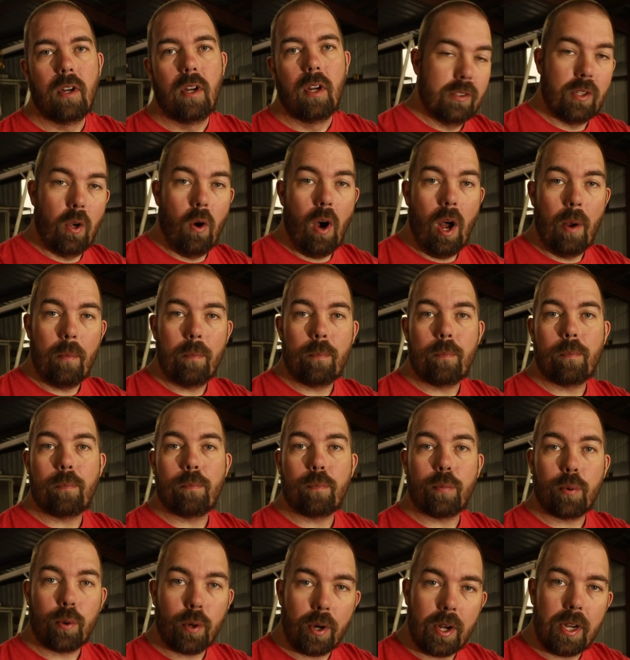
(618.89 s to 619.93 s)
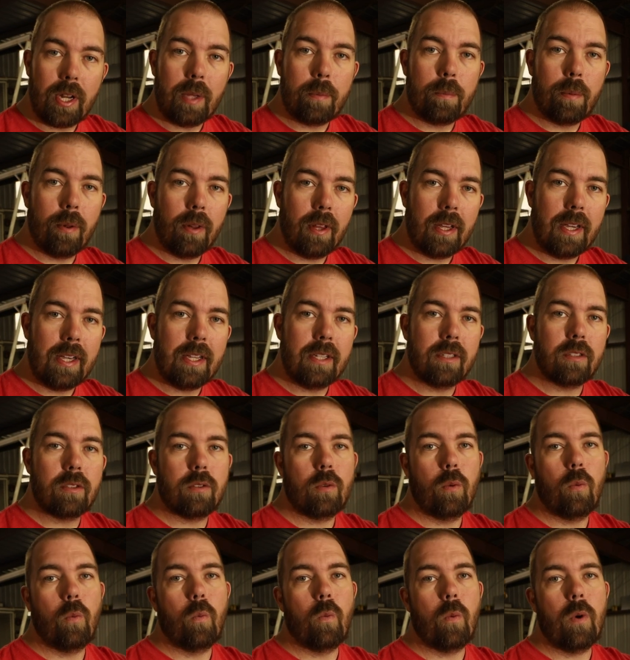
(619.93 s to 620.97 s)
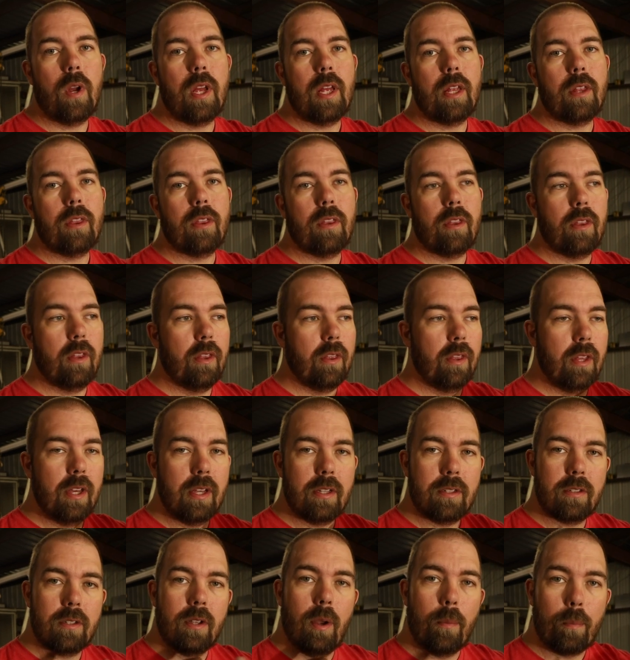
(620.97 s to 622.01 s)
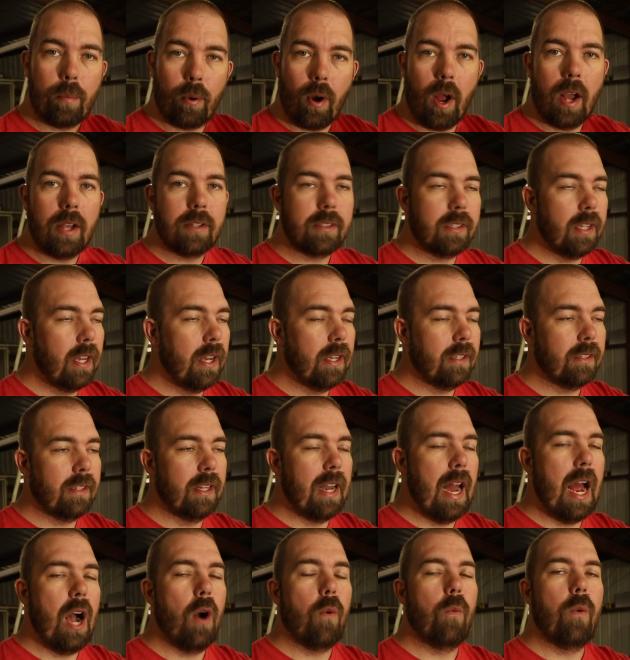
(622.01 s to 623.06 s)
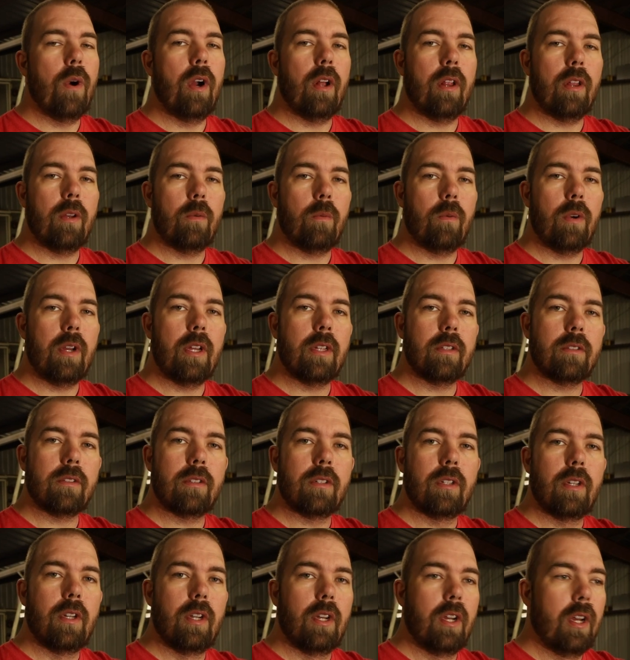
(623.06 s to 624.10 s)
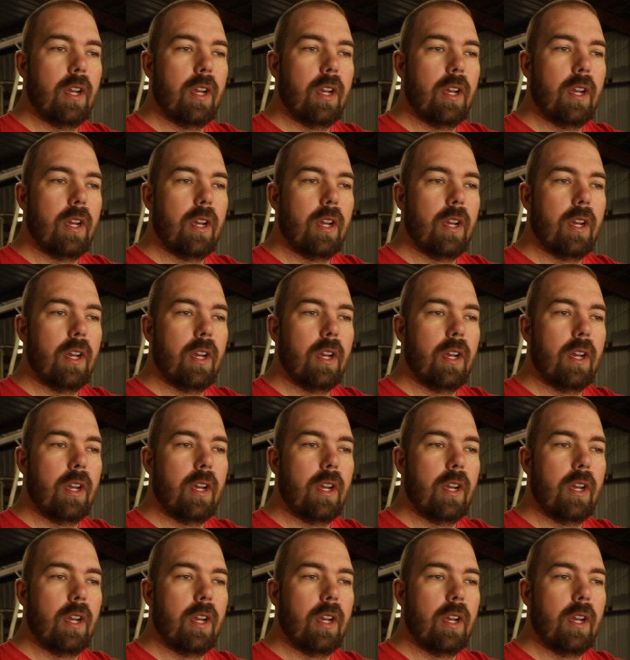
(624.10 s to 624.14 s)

So I'm pretty pleased with this process and how well it went.